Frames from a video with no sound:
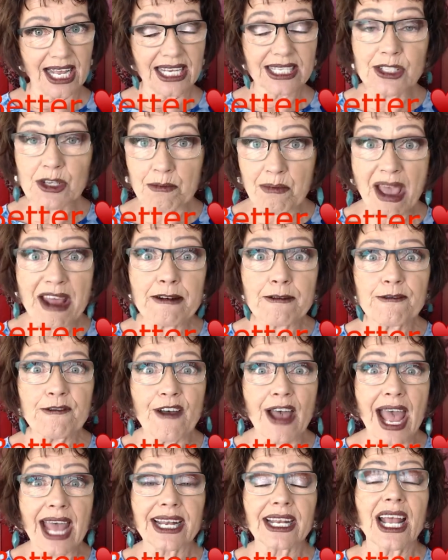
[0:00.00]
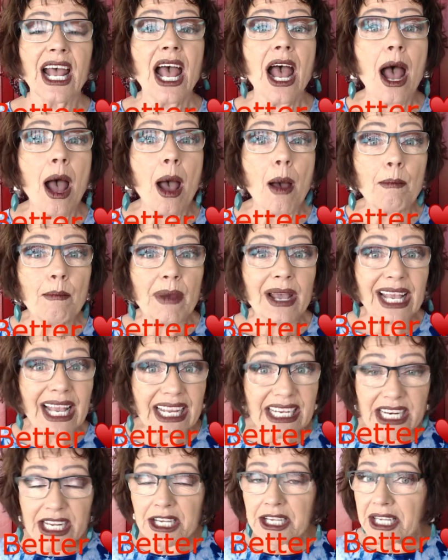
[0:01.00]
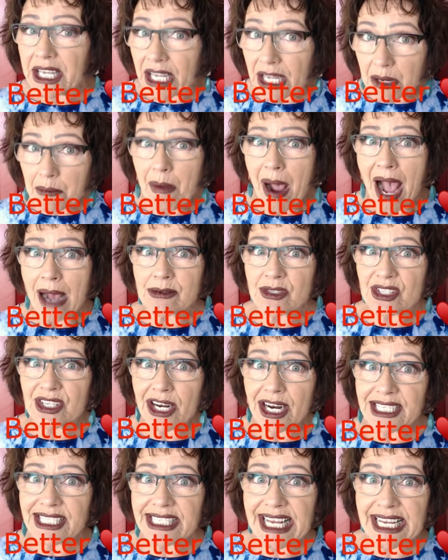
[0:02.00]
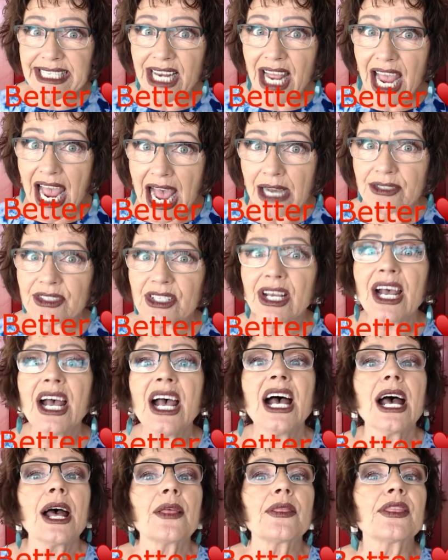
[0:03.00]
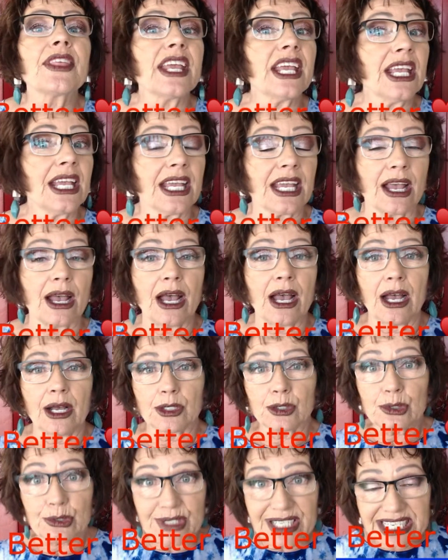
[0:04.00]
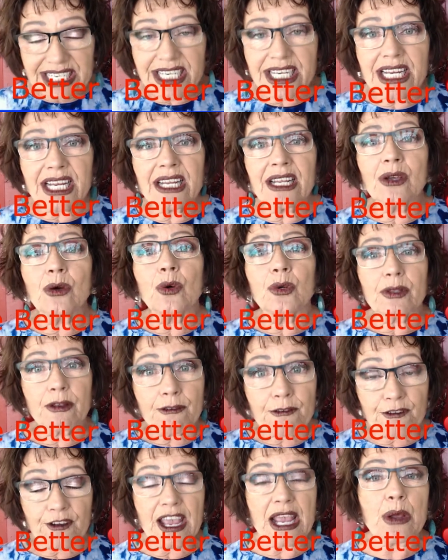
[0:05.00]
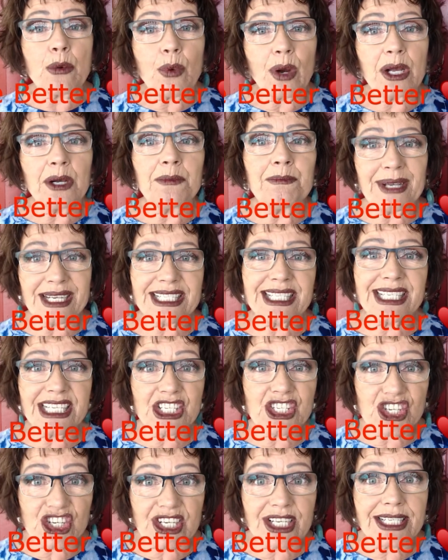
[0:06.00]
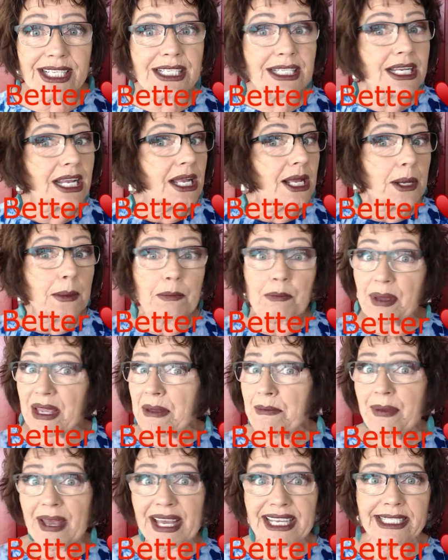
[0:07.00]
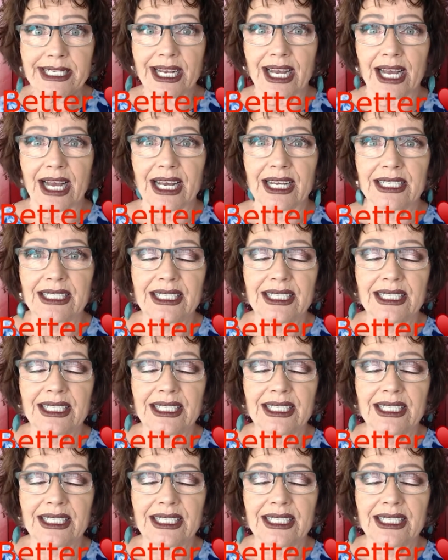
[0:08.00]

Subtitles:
As a matter of fact, any emails that I send out, the greeting or the farewell message is be better.